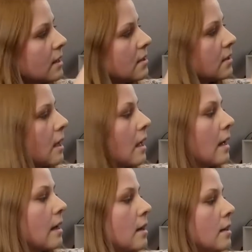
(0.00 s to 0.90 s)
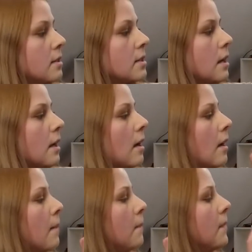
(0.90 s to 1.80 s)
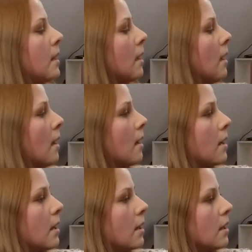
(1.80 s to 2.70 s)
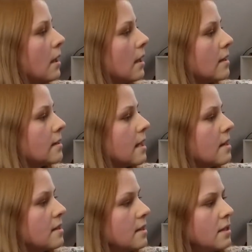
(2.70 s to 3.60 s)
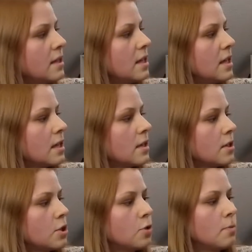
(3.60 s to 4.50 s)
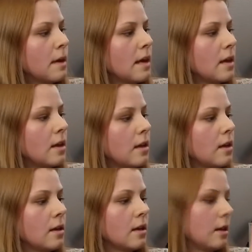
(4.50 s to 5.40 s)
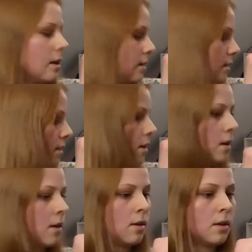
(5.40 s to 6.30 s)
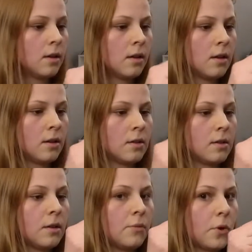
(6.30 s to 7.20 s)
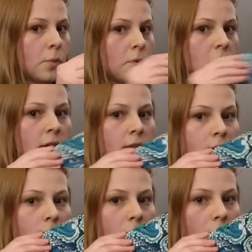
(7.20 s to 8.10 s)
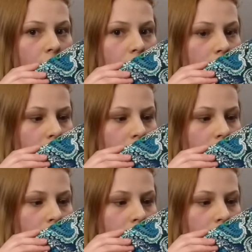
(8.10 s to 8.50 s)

it and extended it here to make it appropriate for long